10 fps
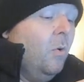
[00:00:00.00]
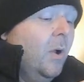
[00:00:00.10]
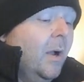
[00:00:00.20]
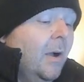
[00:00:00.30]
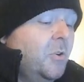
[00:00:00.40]

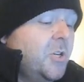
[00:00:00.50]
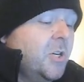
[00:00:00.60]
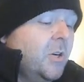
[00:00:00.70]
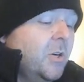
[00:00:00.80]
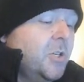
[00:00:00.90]
how
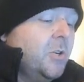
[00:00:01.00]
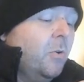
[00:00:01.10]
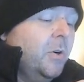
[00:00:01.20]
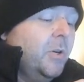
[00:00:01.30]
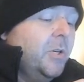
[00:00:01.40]
short,
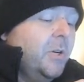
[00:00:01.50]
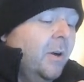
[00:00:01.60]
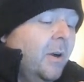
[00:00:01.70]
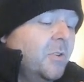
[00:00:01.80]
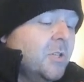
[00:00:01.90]
short or
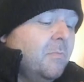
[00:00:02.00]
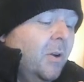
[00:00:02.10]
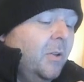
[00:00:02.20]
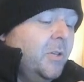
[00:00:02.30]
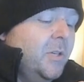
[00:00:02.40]
how
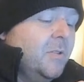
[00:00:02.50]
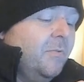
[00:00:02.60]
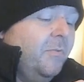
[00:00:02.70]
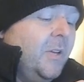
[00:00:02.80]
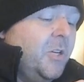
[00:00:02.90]
small his
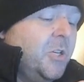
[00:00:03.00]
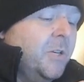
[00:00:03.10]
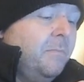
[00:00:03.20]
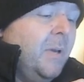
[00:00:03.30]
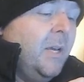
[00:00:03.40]
feet
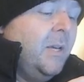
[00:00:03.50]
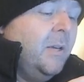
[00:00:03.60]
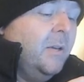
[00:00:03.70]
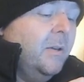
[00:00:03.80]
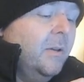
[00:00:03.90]
should be
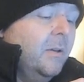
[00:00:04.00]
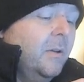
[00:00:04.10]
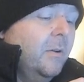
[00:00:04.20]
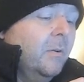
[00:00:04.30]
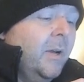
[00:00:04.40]

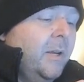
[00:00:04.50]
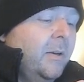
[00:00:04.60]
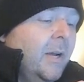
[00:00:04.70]
right?